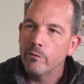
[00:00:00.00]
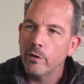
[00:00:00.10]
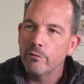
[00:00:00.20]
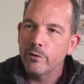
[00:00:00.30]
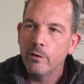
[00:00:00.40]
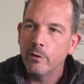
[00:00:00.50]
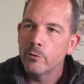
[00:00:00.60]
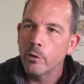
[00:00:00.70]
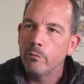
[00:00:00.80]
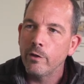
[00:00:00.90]
We've done a few little
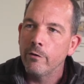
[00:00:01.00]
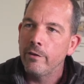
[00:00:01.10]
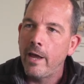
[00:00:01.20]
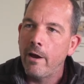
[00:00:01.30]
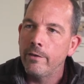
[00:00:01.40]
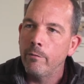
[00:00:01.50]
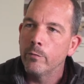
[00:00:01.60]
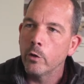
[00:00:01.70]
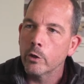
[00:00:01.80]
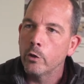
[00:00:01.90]
jobs here and there, and then
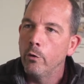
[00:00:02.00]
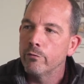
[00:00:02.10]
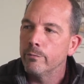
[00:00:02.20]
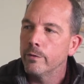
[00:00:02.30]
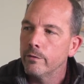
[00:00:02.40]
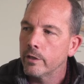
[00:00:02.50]
we've got a call from